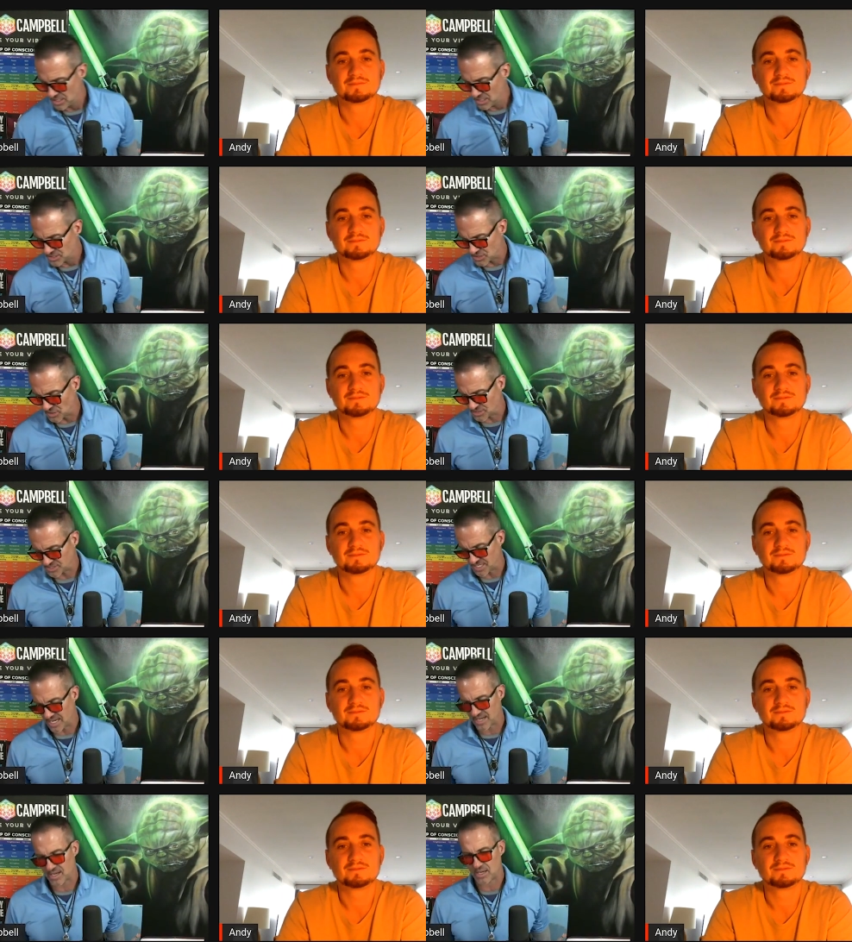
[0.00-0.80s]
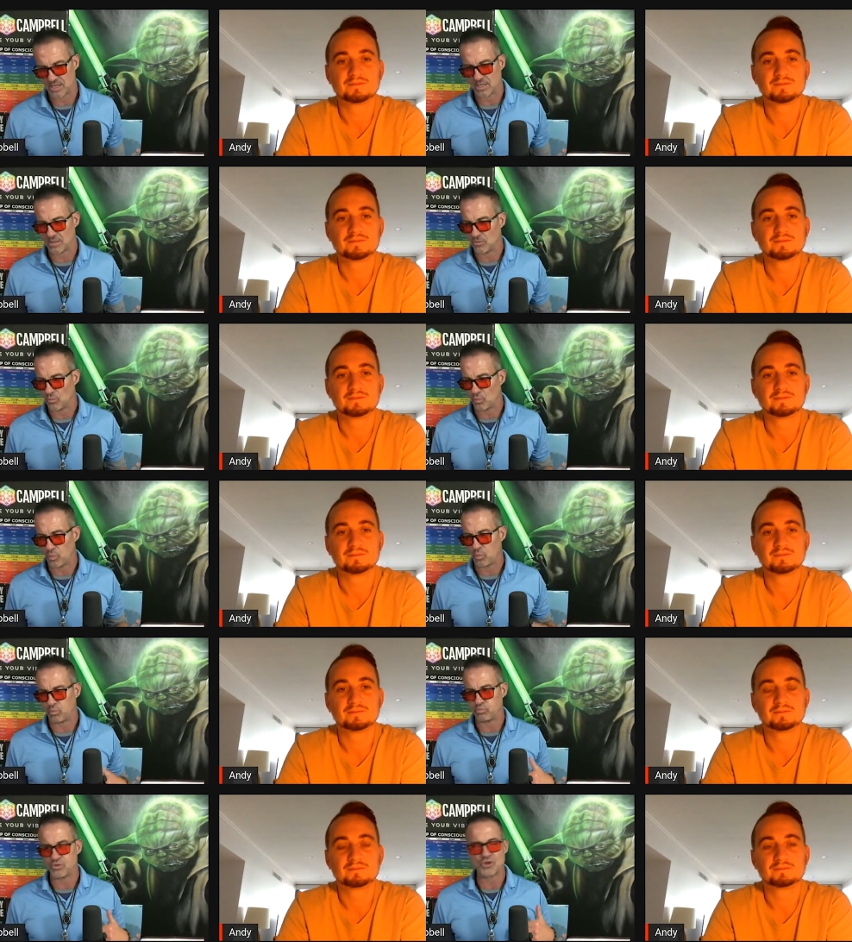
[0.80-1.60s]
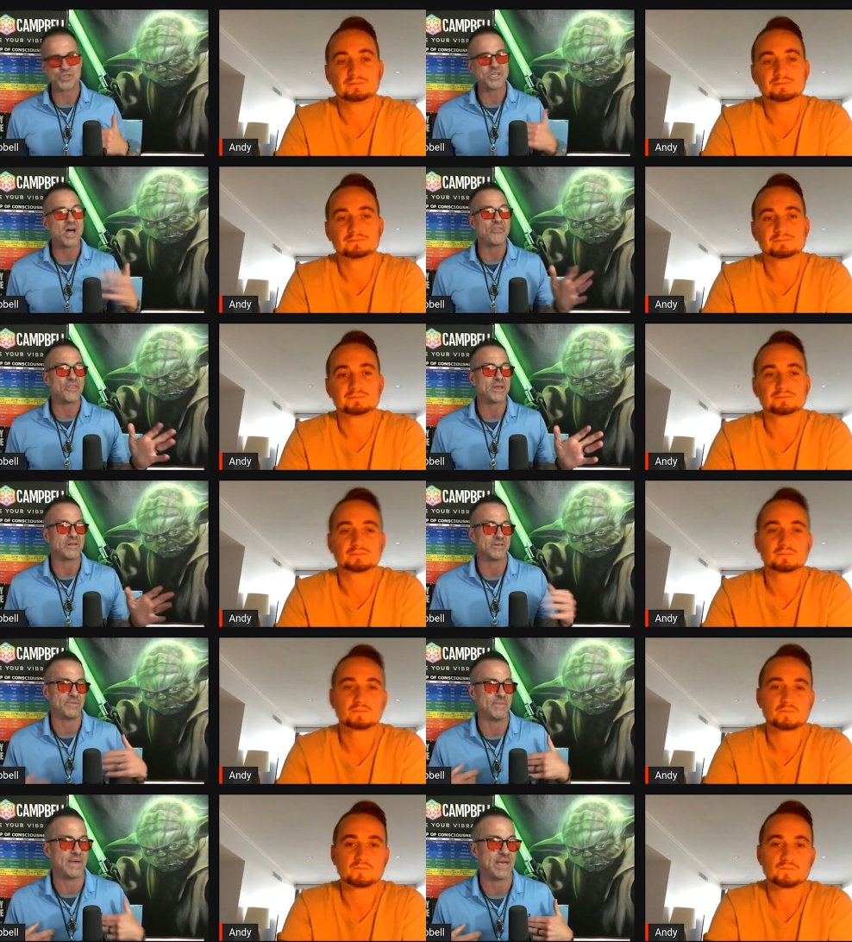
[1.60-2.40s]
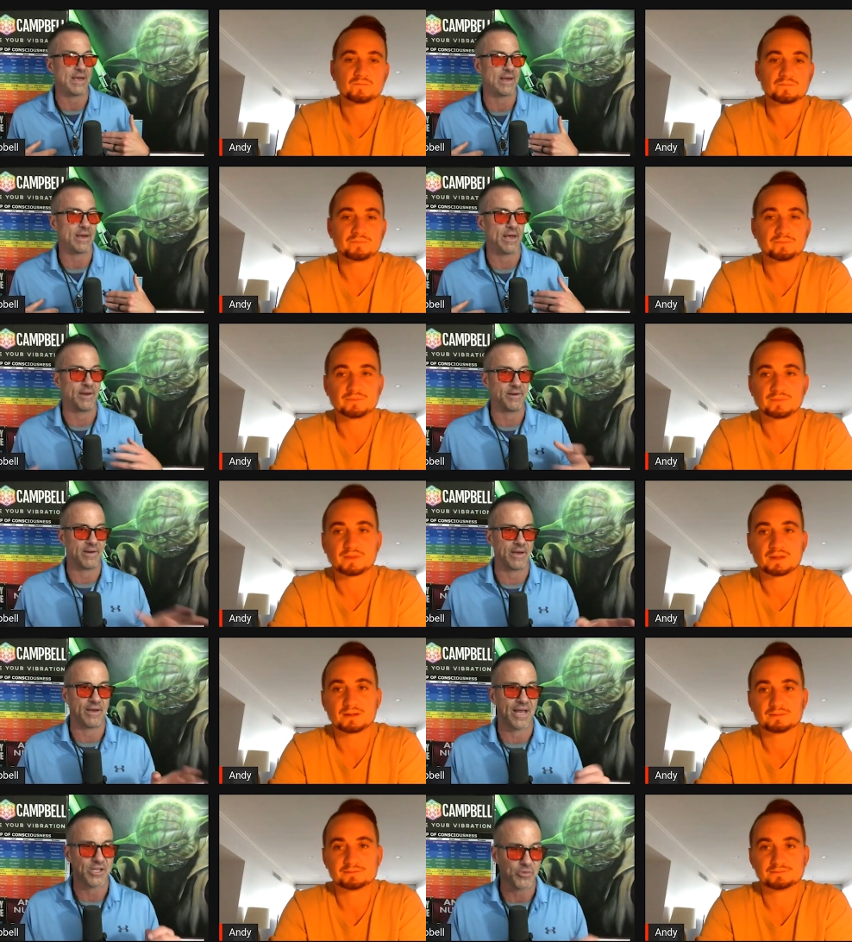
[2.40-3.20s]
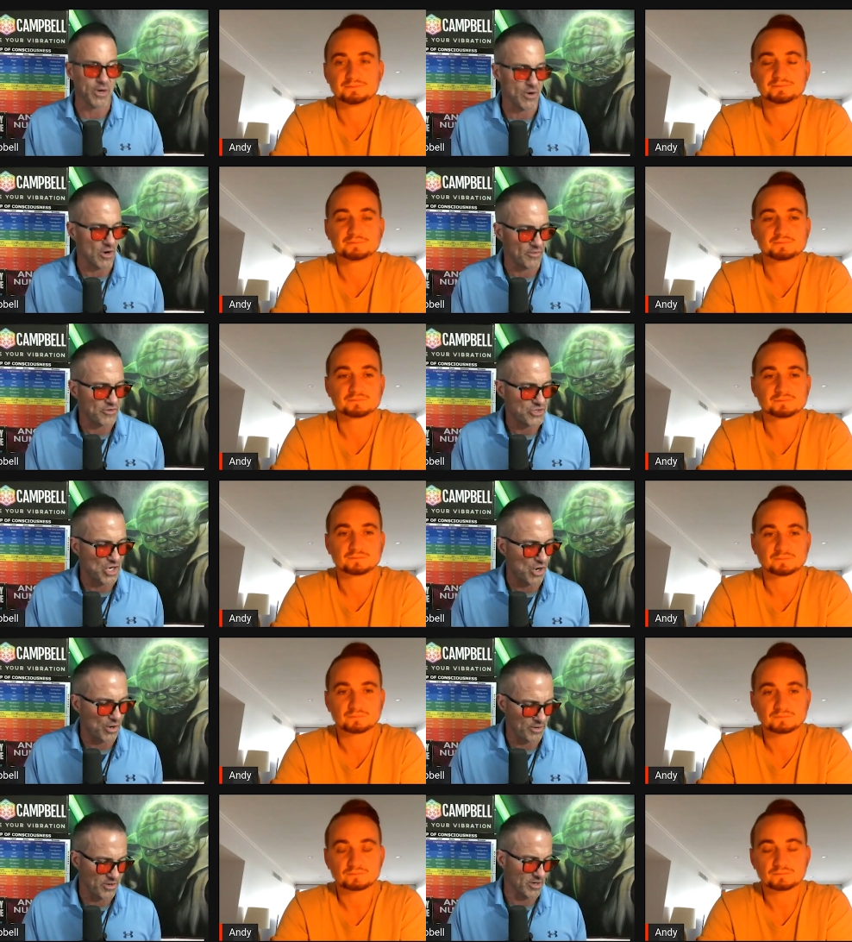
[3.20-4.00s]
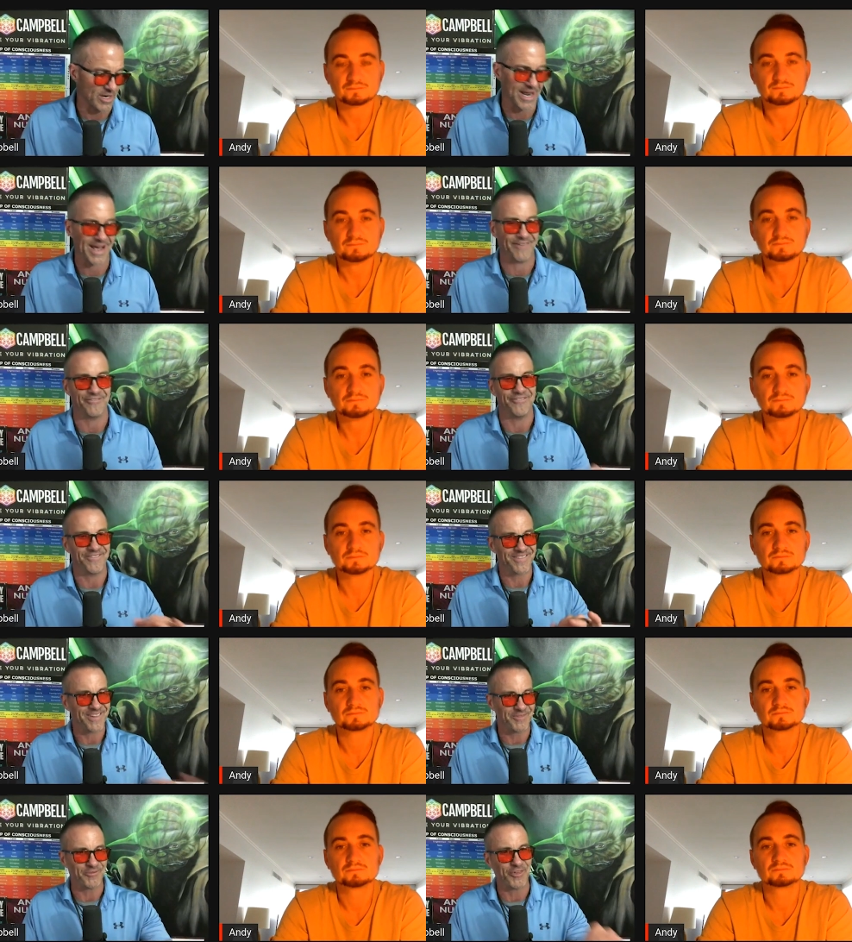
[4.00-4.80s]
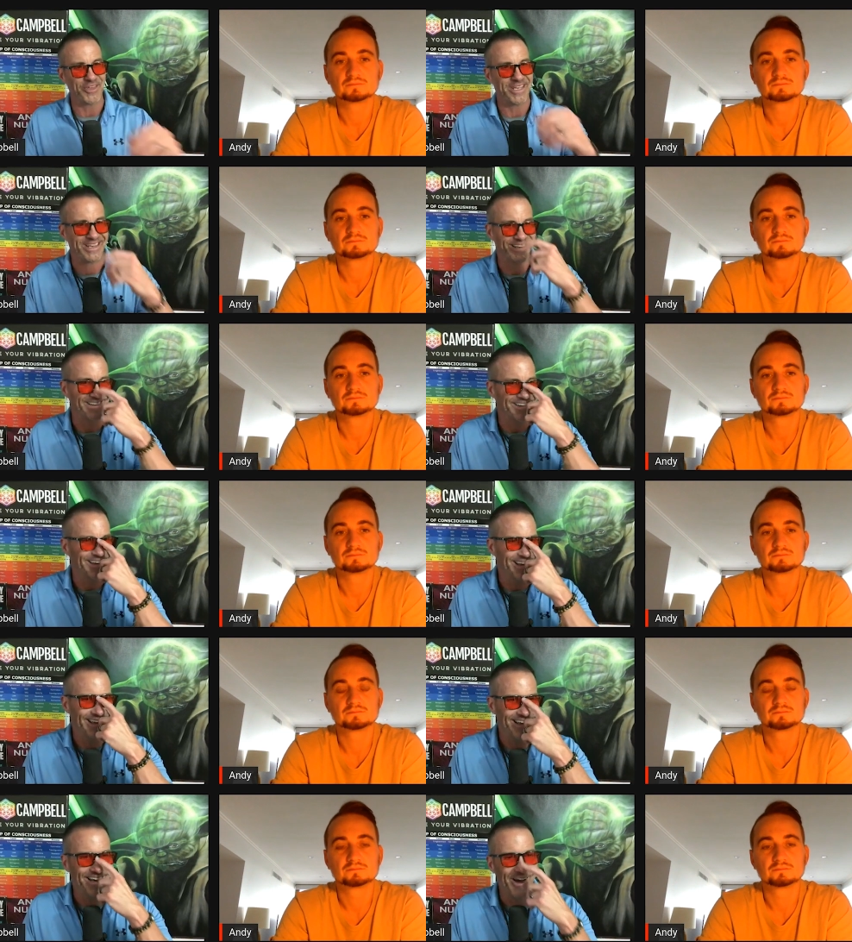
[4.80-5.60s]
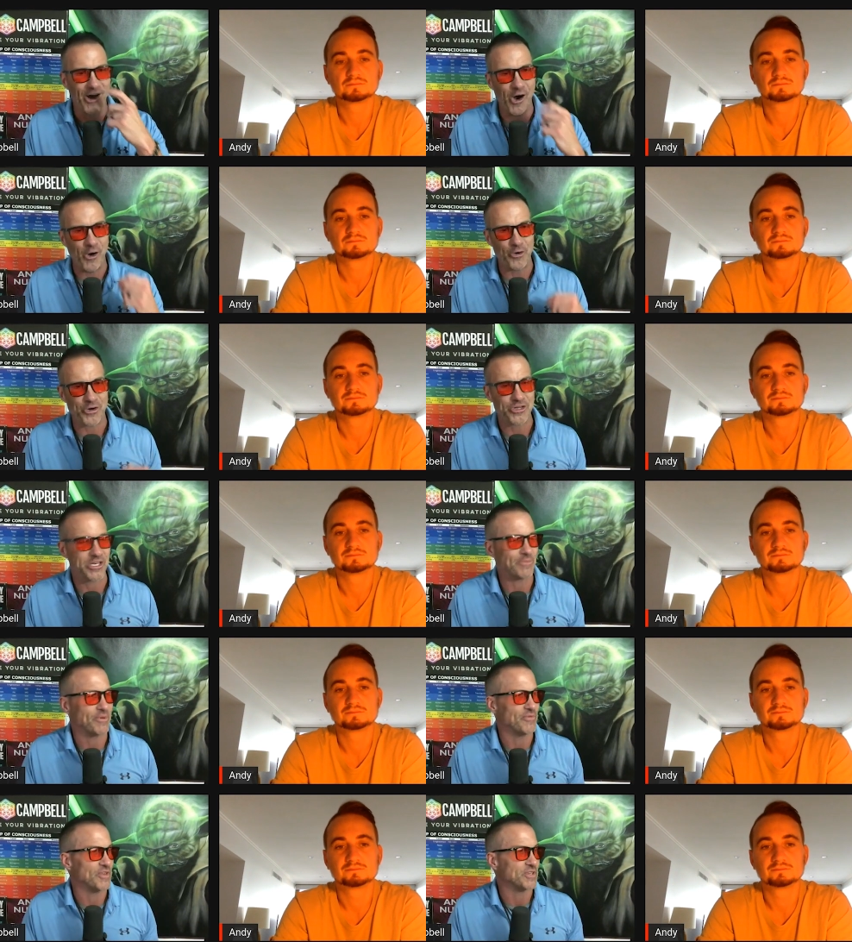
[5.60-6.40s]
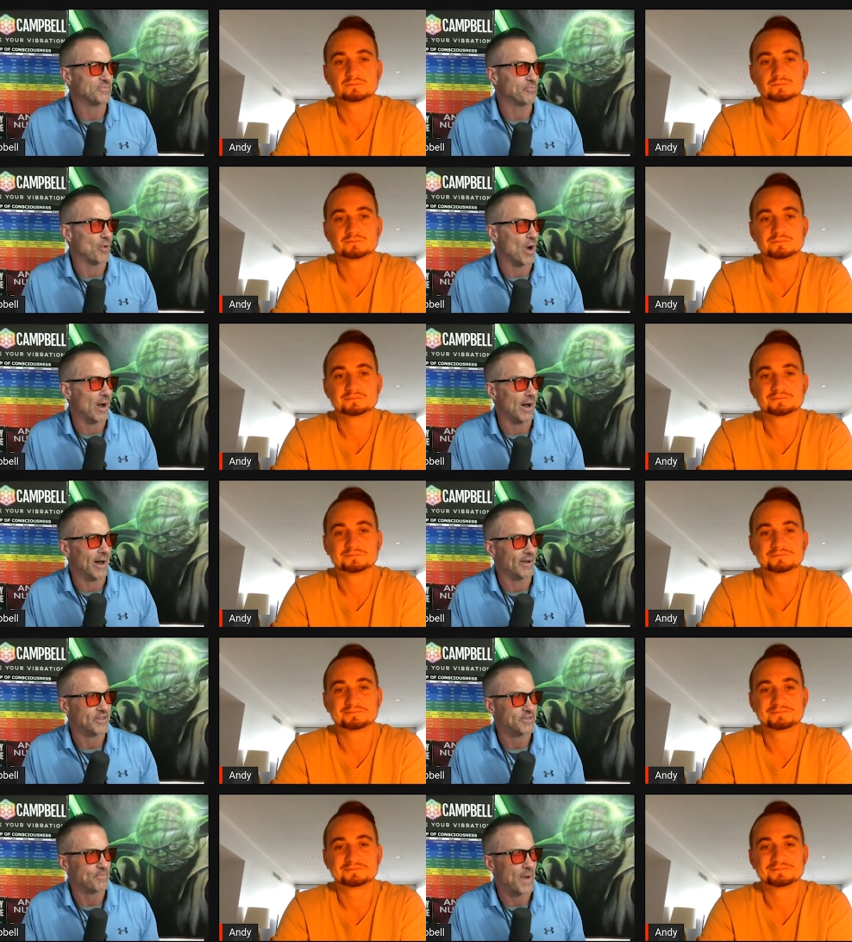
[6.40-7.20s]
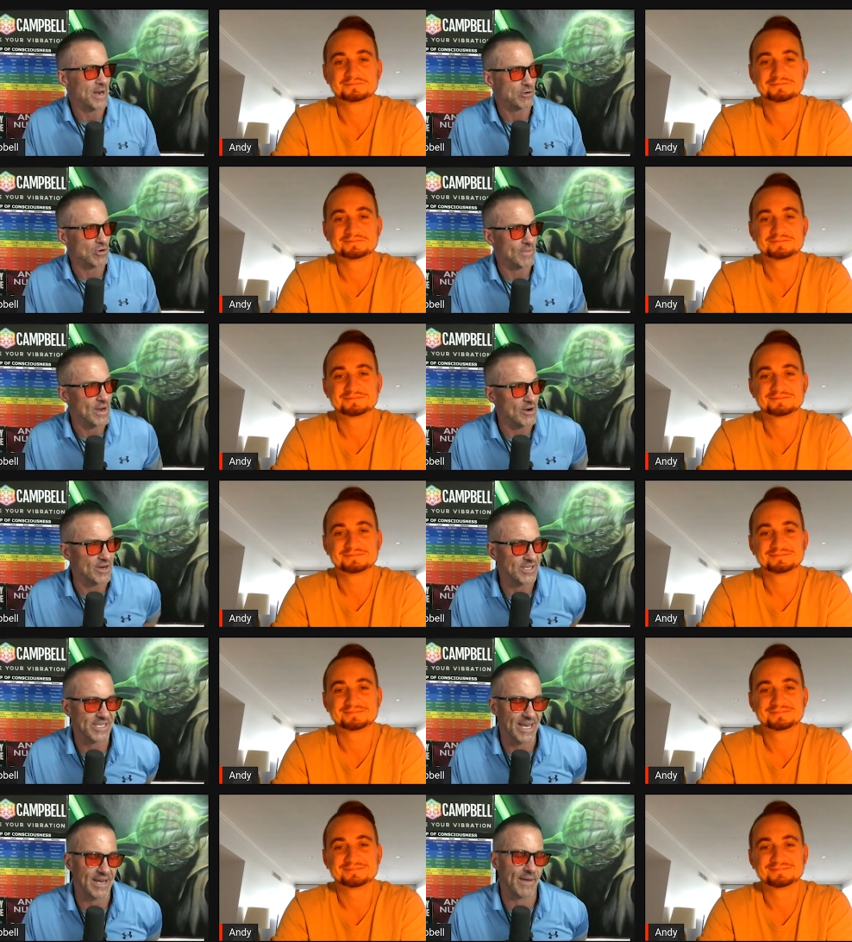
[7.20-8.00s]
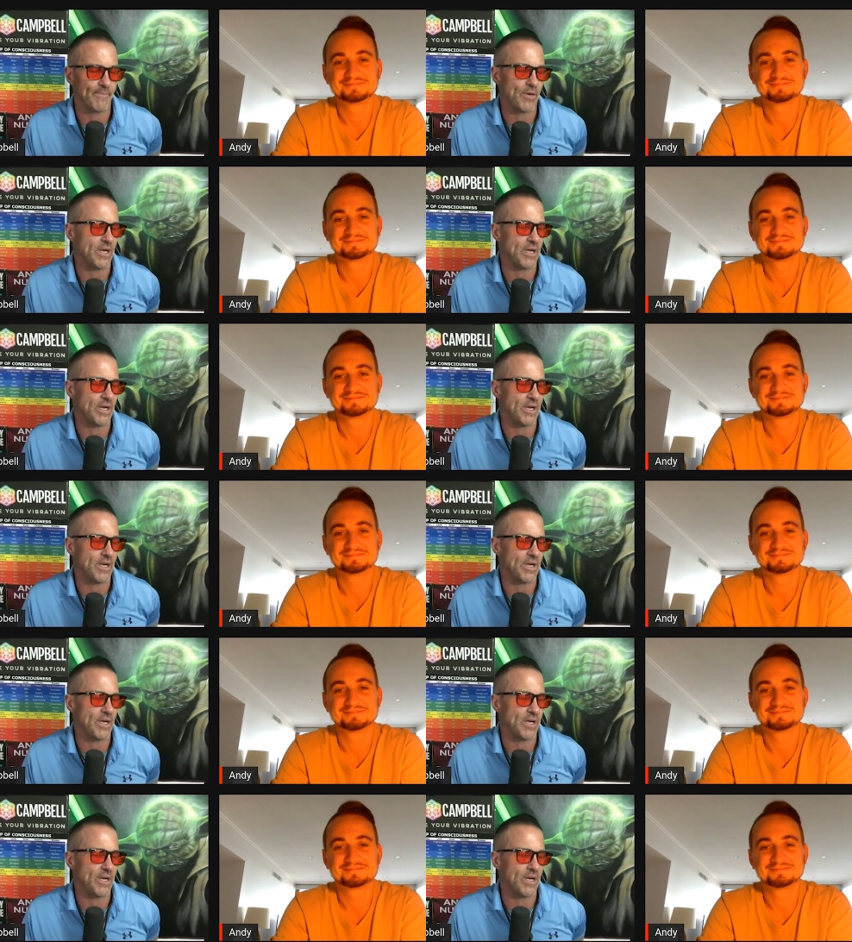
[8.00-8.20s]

Speaker 1: So it's like there's nothing to me, and that's why you're on the show, and you're going to have complete ownership of this uh, spectrum here in a second.